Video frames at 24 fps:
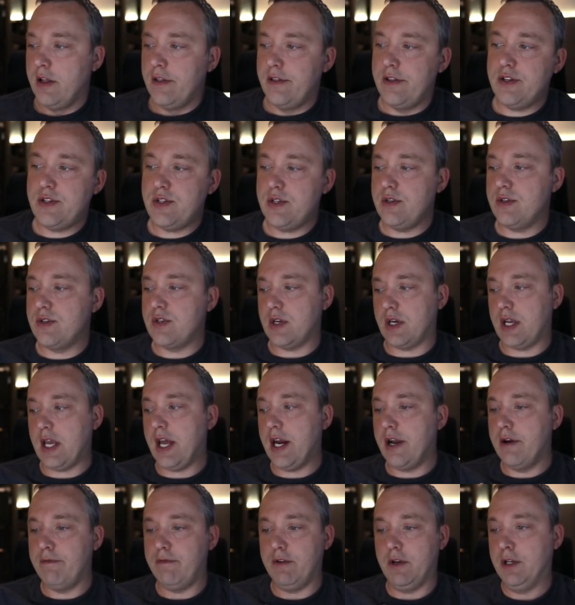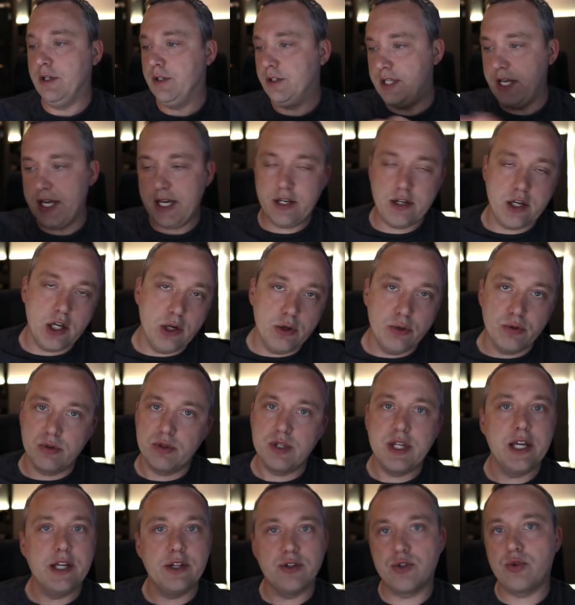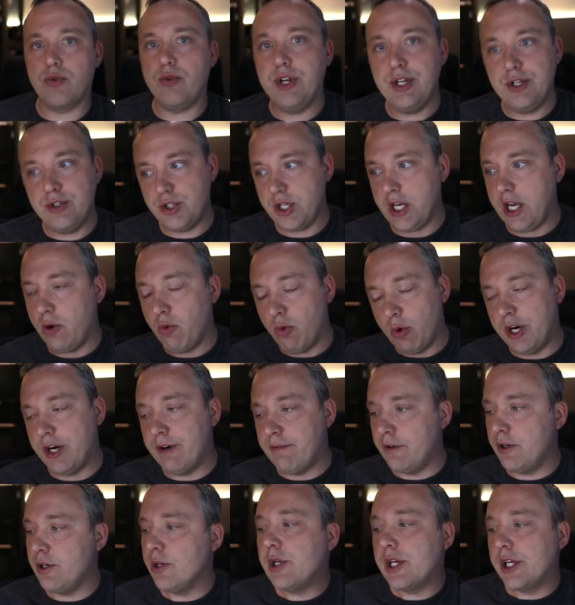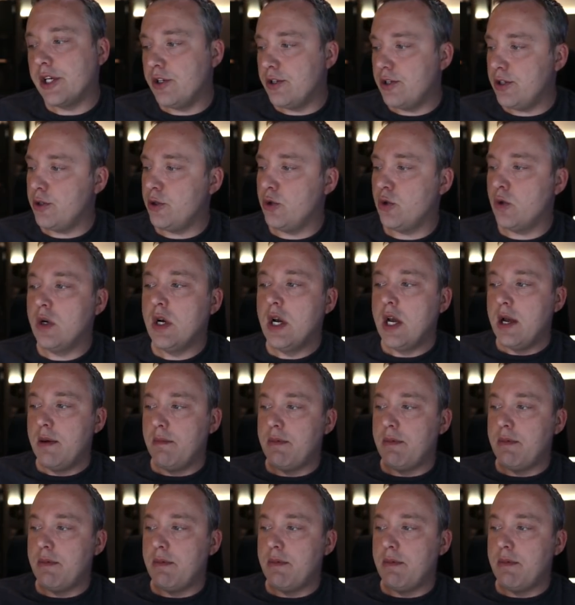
This is kind of a take note, take a screenshot, whatever you can do,